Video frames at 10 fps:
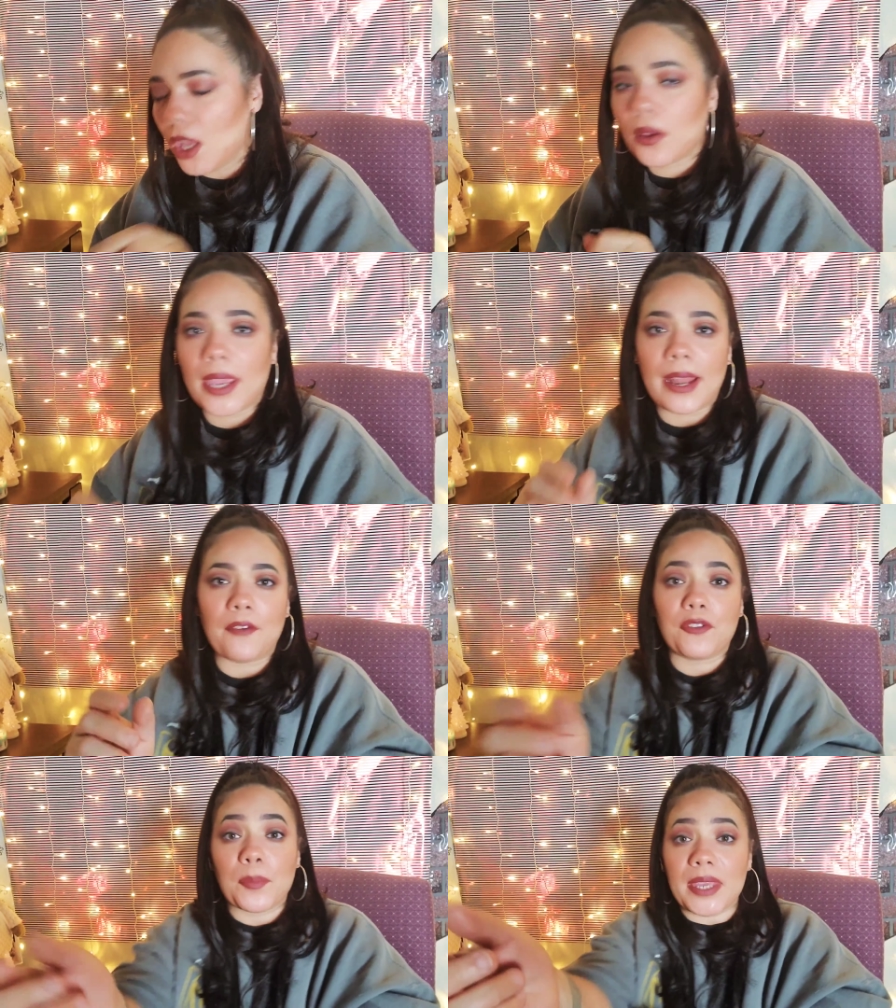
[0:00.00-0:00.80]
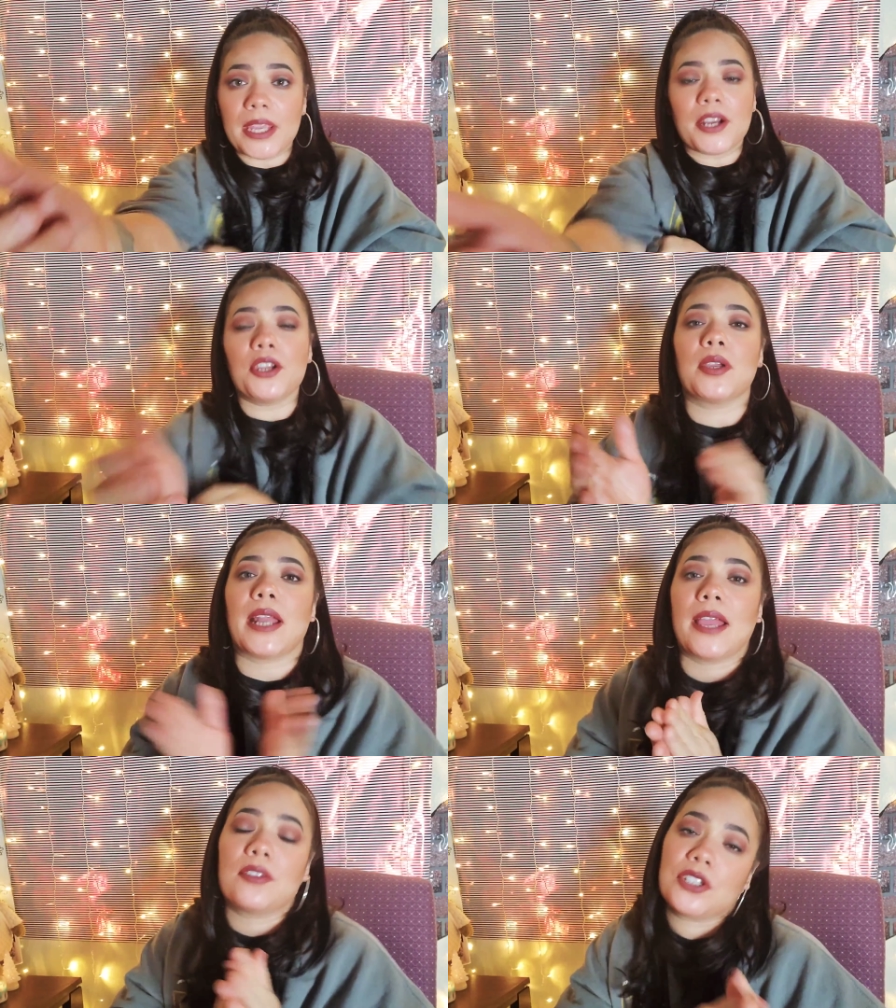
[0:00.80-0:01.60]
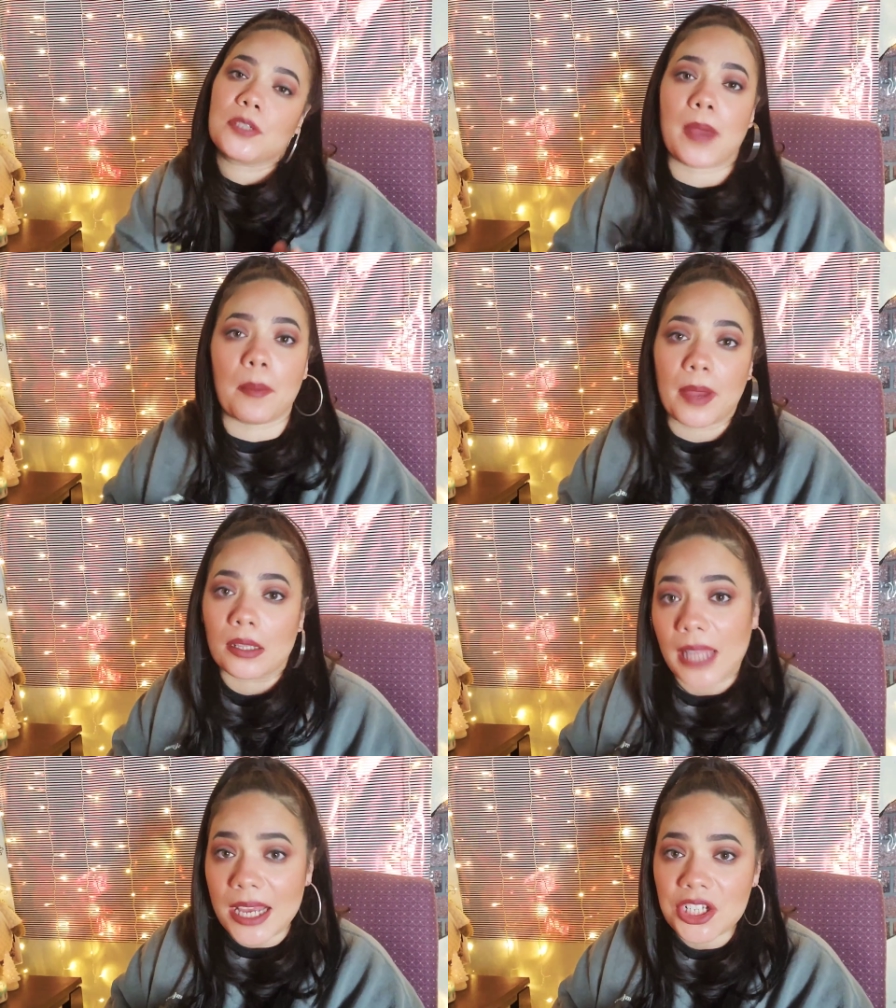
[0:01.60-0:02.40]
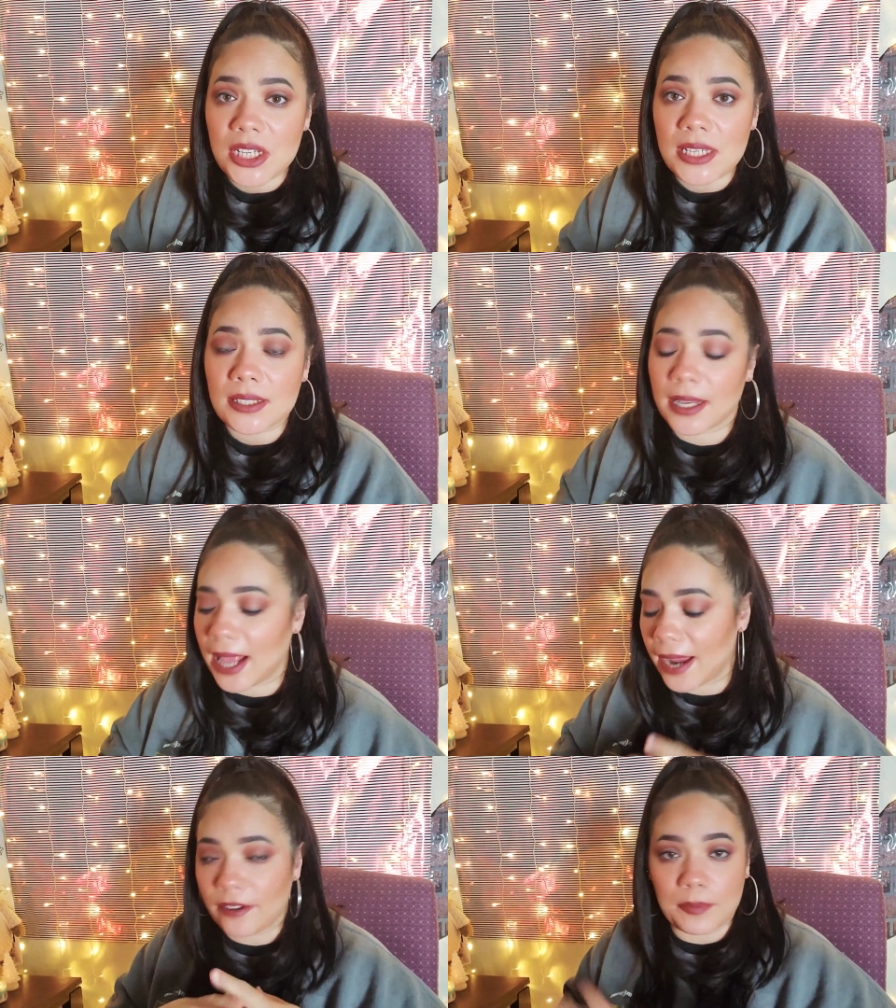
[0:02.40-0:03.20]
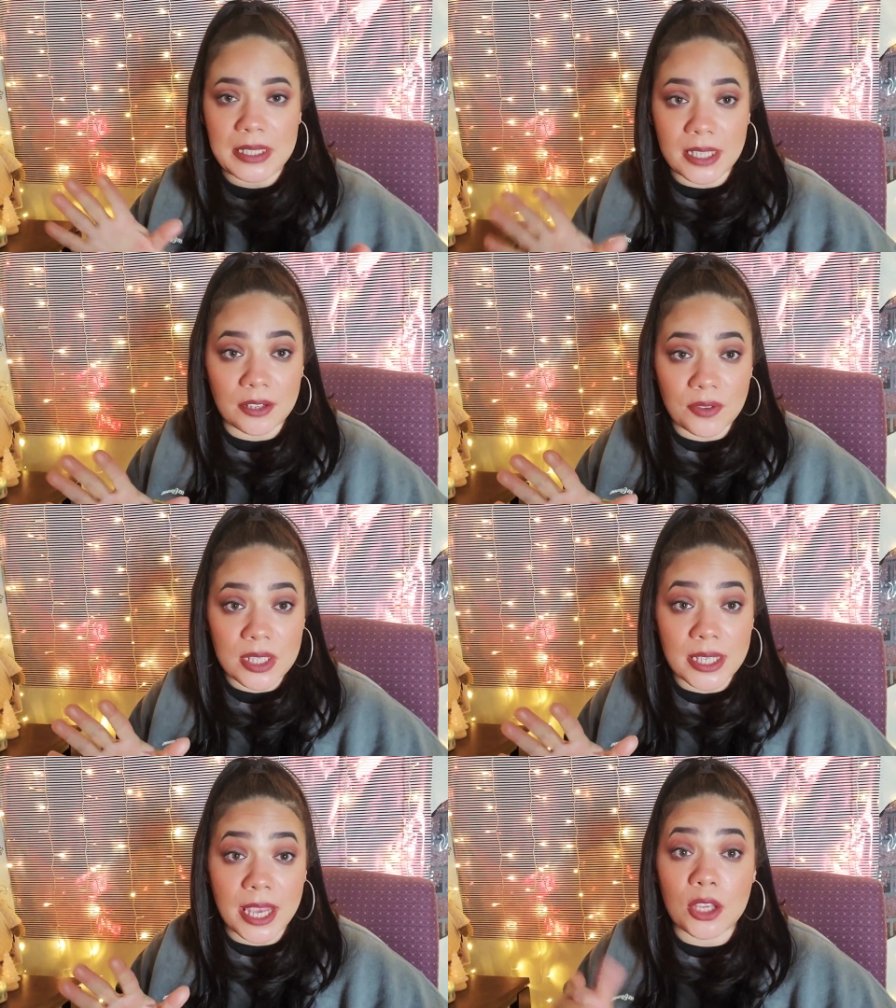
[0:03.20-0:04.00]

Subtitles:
Okay, now from here, you can either just pop on lashes and kind of be done for the day.